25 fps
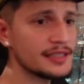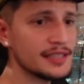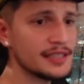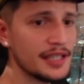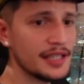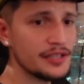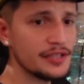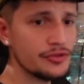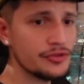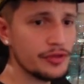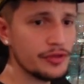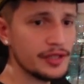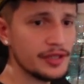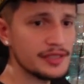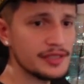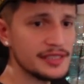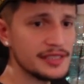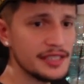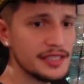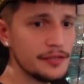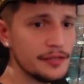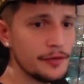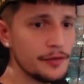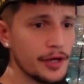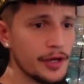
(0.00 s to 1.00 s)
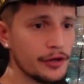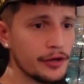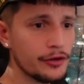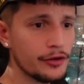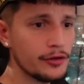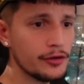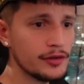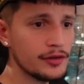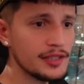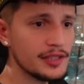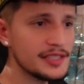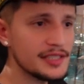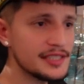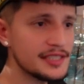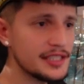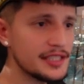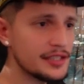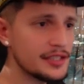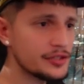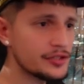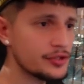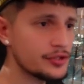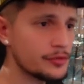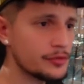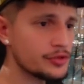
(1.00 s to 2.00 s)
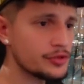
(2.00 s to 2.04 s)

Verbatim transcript: As you can see, we are currently seeing some